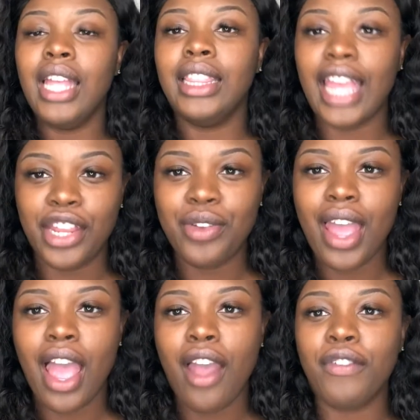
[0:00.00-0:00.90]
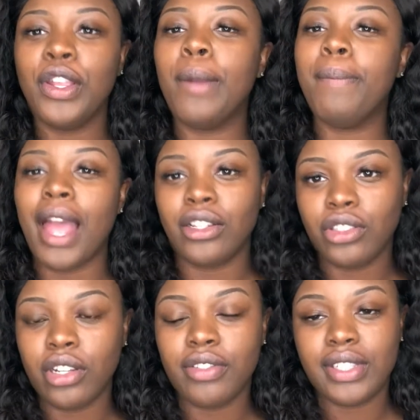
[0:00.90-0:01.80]
Then you have your
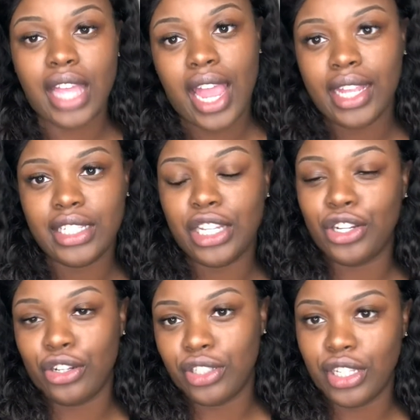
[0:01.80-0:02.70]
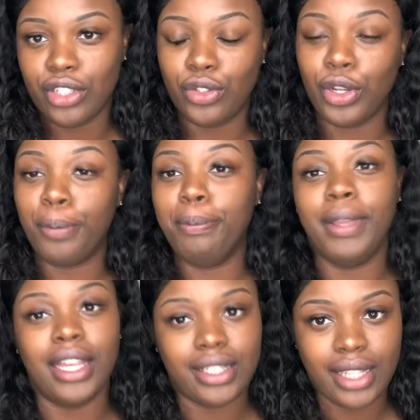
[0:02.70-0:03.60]
Bachelor of Science in Nursing, so your
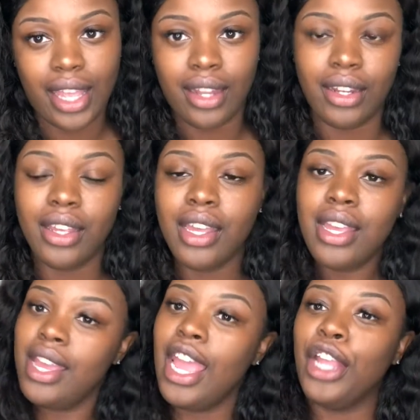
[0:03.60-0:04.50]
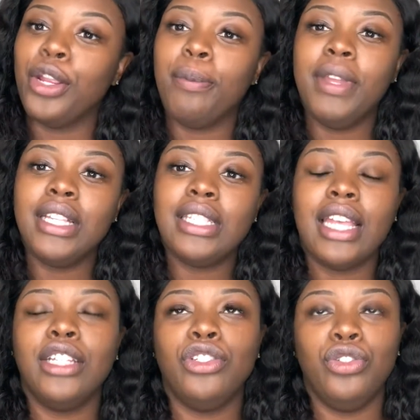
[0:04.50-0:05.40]
BSN. And your BSN
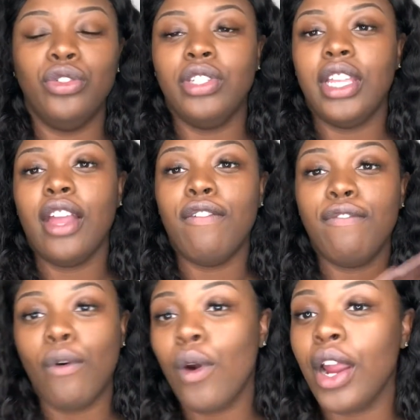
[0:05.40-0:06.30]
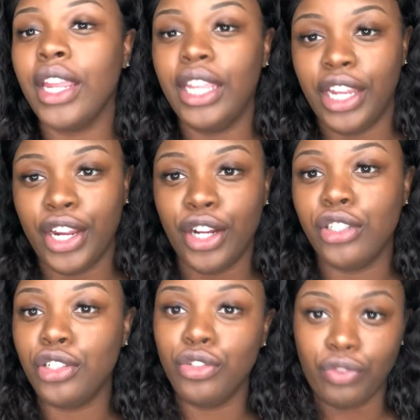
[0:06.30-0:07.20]
is usually a 4-year
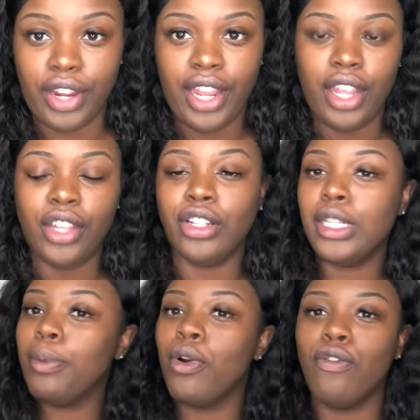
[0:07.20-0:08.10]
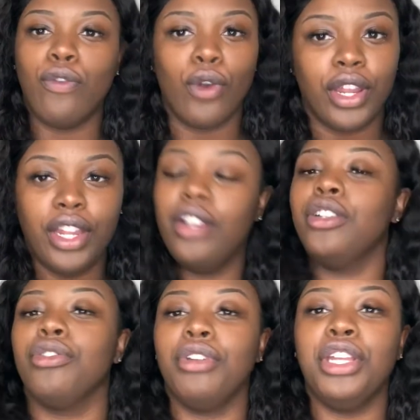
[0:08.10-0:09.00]
degree. Your typical 4-year
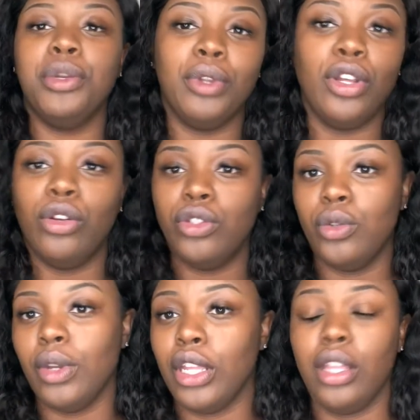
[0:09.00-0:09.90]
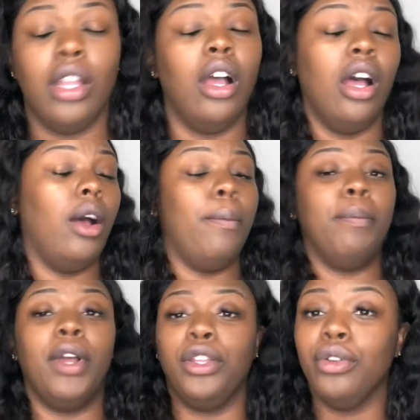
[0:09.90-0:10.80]
degree, you would go to
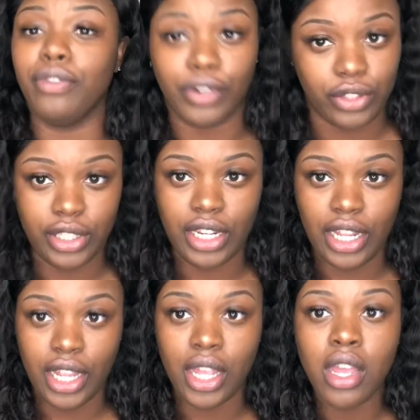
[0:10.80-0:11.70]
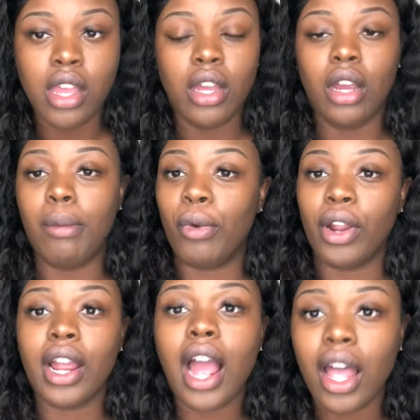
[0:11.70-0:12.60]
a university or a
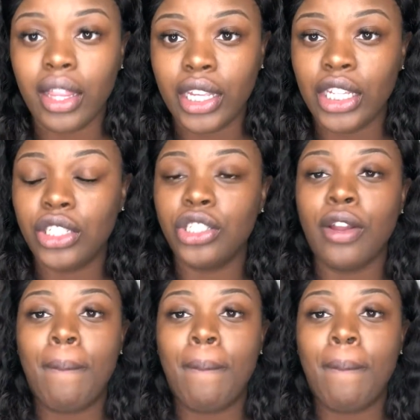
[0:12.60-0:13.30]
college